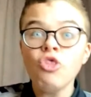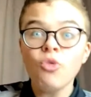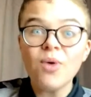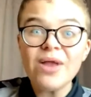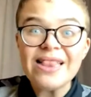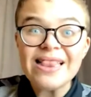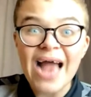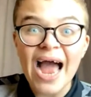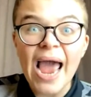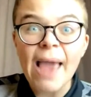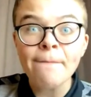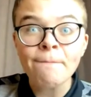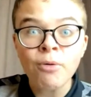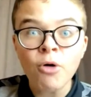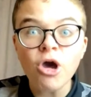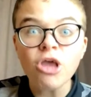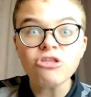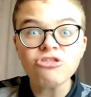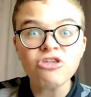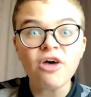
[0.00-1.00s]
They were 9
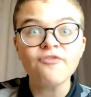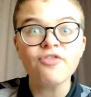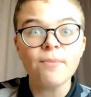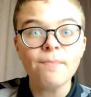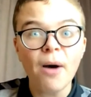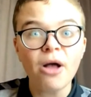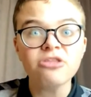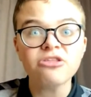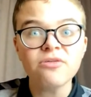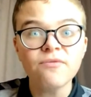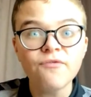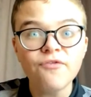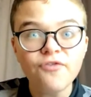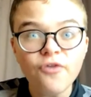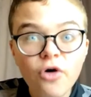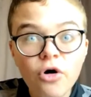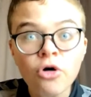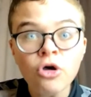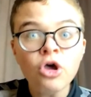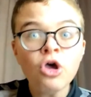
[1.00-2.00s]
points off the bottom
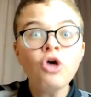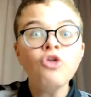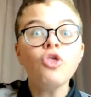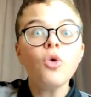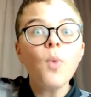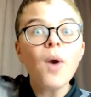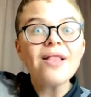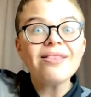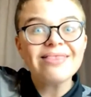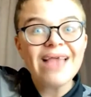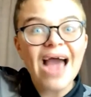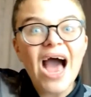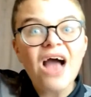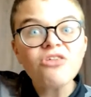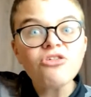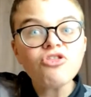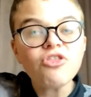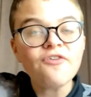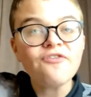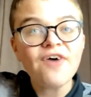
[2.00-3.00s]
four. They went down
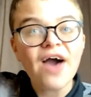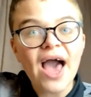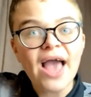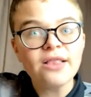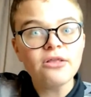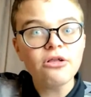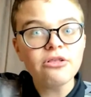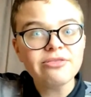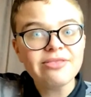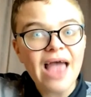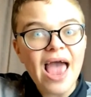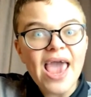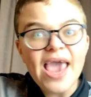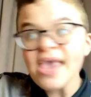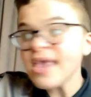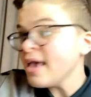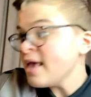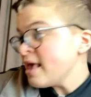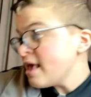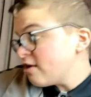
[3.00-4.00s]
on the final
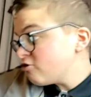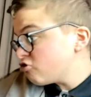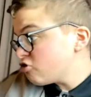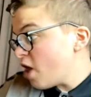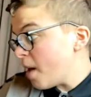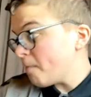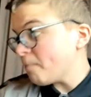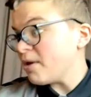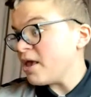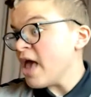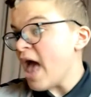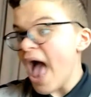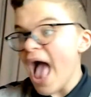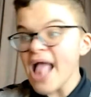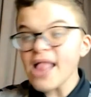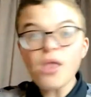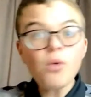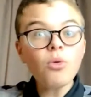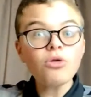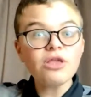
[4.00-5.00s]
day. Sloppy.
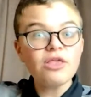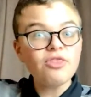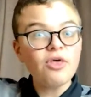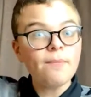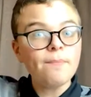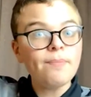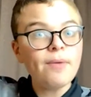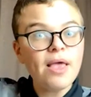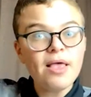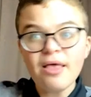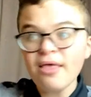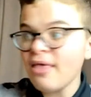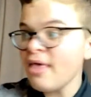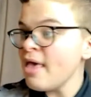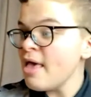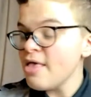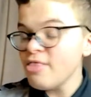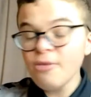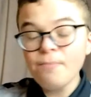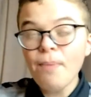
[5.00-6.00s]
Anyone in the
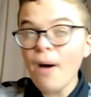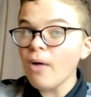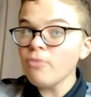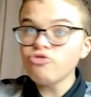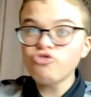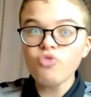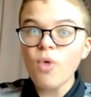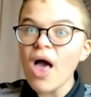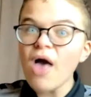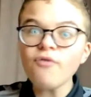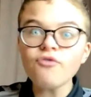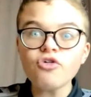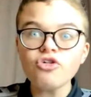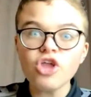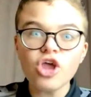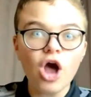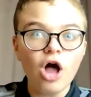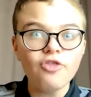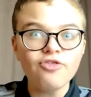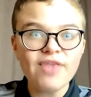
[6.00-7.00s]
bottom 12
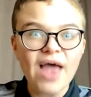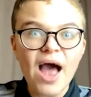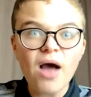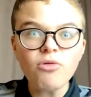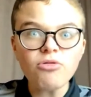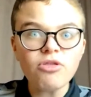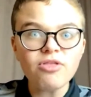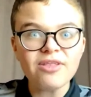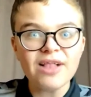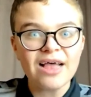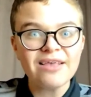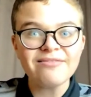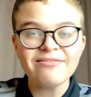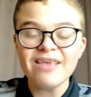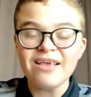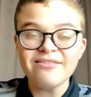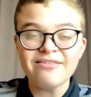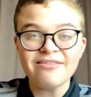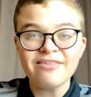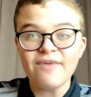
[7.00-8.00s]
could have gone down in the last
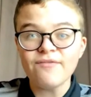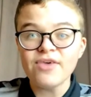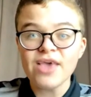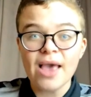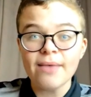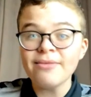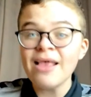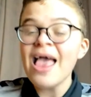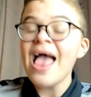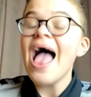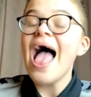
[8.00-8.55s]
6 or 7 games.